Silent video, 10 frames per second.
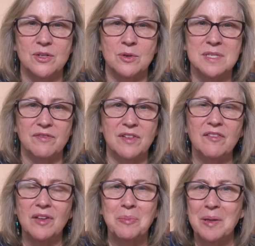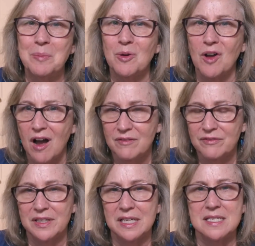terms of giving people
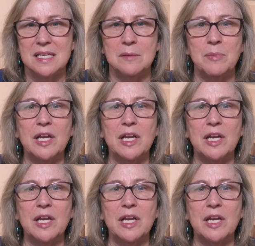confidence in